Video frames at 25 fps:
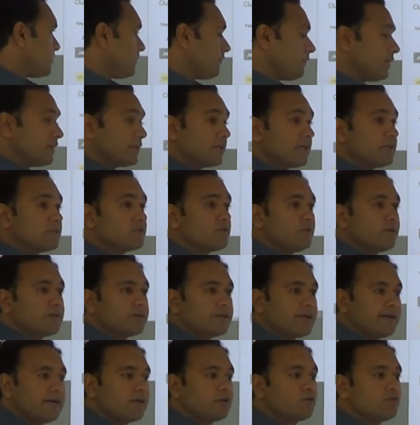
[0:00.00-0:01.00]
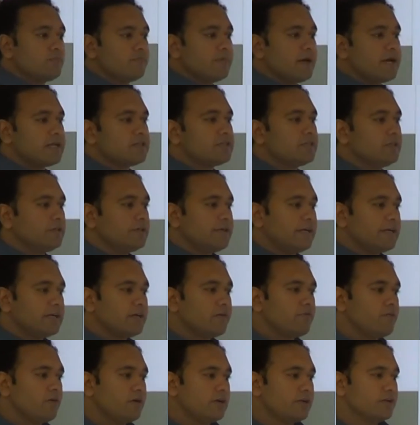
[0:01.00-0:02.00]
if in case you are trying to match the
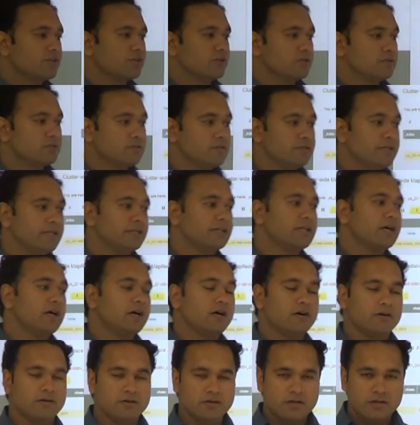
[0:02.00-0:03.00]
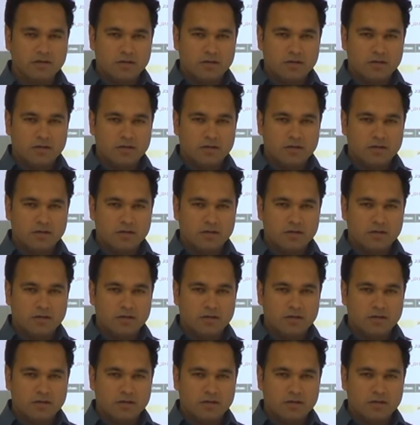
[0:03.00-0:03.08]
data violations, data